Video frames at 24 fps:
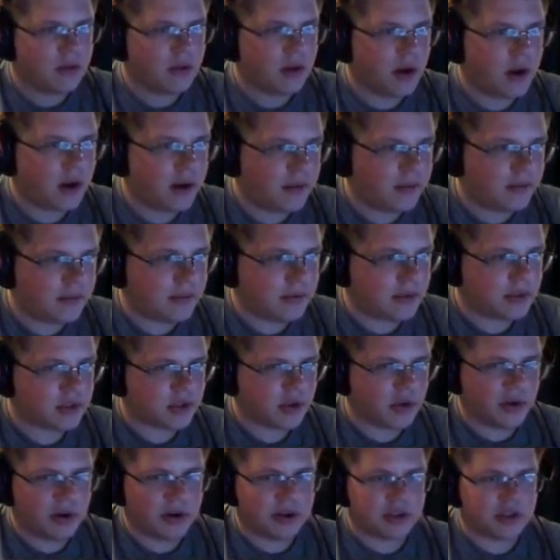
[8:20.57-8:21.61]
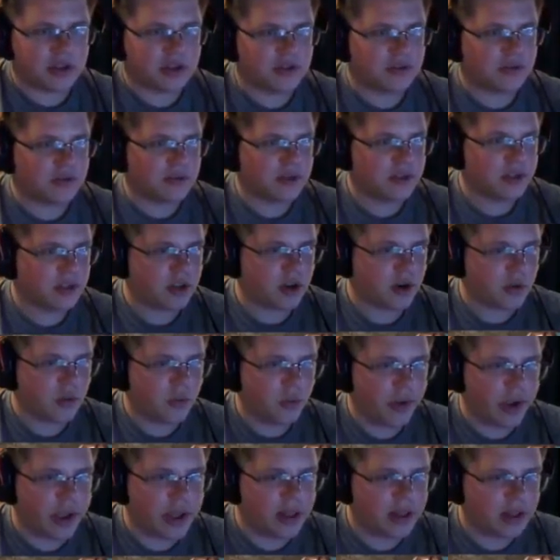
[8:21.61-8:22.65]
Alright, let's go ahead and just
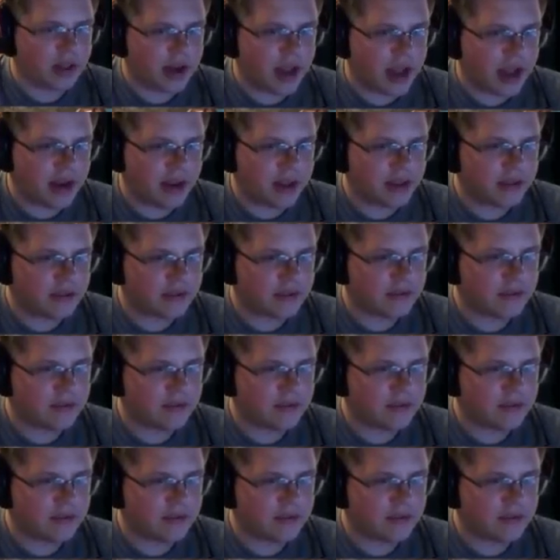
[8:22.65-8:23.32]
start wailing at it.